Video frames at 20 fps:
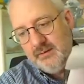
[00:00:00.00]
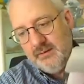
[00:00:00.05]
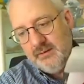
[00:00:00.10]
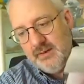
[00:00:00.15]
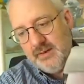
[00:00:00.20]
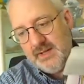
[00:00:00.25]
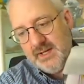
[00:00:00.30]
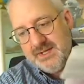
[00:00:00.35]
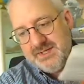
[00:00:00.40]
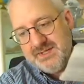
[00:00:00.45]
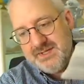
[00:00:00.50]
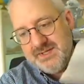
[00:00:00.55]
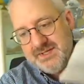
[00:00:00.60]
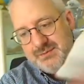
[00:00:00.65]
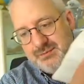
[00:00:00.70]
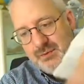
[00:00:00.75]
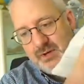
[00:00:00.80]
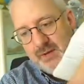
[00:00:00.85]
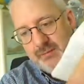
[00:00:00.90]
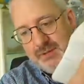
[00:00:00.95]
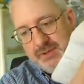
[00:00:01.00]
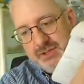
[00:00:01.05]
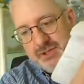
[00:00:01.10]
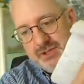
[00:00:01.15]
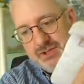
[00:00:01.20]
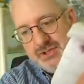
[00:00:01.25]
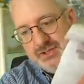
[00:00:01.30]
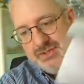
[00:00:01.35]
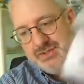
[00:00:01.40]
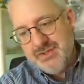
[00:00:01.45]
I guess this is why
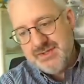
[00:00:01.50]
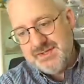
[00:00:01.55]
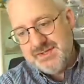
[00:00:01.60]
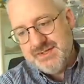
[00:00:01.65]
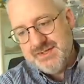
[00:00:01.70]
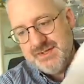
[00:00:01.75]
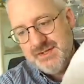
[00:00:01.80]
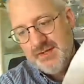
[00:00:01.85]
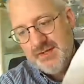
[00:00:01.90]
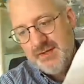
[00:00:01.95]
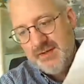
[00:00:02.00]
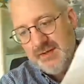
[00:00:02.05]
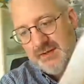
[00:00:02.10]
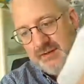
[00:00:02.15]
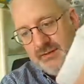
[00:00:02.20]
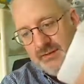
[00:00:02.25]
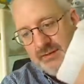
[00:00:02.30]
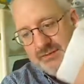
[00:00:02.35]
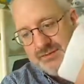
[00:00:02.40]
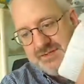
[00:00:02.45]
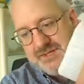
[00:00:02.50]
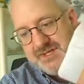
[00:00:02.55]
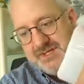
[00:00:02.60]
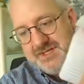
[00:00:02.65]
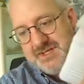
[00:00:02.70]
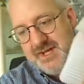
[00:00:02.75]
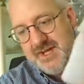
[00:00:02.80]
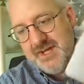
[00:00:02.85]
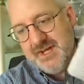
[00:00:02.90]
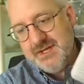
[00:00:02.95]
magicians use a
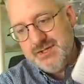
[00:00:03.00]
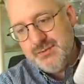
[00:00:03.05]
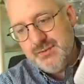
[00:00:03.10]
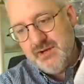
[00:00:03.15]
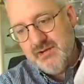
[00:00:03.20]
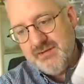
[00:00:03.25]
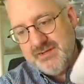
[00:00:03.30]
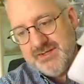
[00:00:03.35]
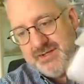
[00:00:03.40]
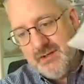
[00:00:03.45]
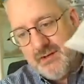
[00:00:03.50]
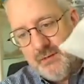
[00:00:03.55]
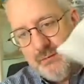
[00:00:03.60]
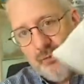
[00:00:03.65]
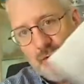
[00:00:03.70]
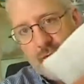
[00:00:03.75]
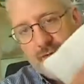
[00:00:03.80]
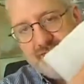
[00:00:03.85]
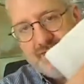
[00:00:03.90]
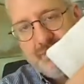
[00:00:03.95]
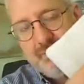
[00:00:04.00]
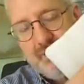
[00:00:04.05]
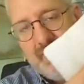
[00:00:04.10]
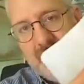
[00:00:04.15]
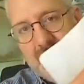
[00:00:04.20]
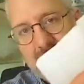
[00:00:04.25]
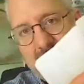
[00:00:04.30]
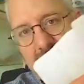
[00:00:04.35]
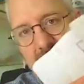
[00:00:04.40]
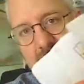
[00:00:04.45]
stage where it's a lot more
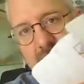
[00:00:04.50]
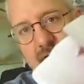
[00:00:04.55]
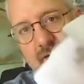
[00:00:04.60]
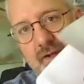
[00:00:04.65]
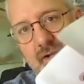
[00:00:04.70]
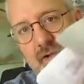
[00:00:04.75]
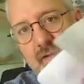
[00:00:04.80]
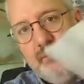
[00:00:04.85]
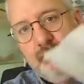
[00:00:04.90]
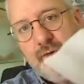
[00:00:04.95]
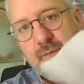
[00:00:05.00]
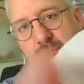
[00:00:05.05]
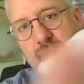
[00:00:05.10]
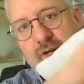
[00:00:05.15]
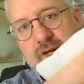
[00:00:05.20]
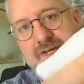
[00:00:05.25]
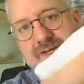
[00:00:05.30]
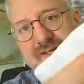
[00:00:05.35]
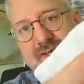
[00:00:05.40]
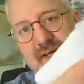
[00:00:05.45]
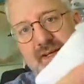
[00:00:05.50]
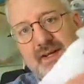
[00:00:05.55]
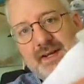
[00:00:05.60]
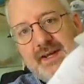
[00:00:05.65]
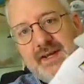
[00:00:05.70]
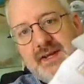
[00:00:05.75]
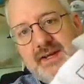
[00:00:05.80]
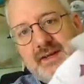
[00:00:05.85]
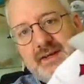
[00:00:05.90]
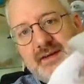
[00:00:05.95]
space. But
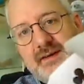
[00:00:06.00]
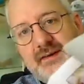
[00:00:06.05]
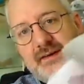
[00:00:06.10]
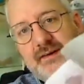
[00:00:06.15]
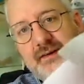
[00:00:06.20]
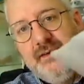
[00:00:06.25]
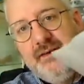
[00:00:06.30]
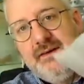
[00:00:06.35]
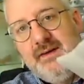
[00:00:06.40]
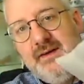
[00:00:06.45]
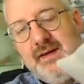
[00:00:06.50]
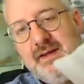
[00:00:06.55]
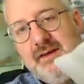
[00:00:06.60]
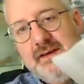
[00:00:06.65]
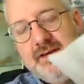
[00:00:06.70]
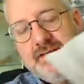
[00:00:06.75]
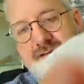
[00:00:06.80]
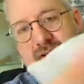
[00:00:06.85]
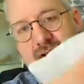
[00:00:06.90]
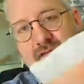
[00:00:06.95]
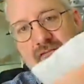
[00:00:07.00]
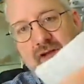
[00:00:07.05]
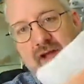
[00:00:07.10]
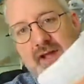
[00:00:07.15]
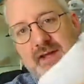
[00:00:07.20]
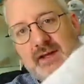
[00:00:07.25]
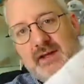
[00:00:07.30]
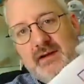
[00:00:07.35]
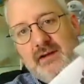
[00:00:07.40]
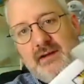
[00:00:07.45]
basically, it is a
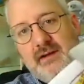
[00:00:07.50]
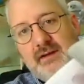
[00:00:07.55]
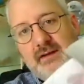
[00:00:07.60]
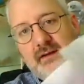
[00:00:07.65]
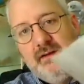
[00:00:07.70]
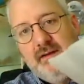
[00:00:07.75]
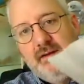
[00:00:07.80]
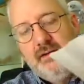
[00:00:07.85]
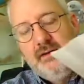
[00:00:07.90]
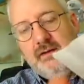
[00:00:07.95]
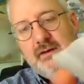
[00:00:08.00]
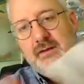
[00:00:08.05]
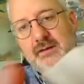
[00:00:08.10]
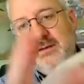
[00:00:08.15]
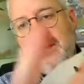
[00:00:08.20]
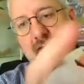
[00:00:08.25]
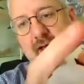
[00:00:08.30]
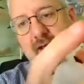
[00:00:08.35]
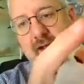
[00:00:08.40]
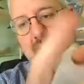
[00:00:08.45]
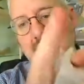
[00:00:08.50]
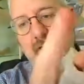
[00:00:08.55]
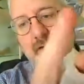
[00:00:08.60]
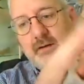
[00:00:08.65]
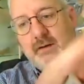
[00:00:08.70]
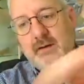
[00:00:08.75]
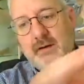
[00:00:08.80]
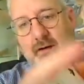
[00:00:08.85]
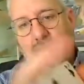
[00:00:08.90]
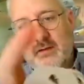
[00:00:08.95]
regular deck
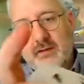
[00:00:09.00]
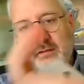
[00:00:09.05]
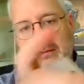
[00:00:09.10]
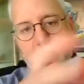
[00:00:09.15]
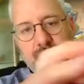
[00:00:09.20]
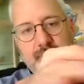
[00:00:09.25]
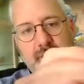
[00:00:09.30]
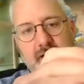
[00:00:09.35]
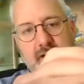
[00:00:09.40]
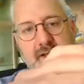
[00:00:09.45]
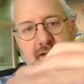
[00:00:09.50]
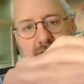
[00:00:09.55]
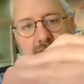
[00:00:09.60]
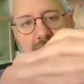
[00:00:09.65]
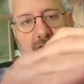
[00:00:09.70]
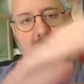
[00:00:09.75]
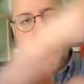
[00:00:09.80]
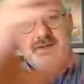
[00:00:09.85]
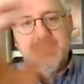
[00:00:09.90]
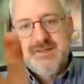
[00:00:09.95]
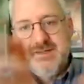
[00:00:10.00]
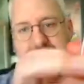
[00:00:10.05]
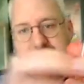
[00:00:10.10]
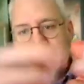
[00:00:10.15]
of playing cards.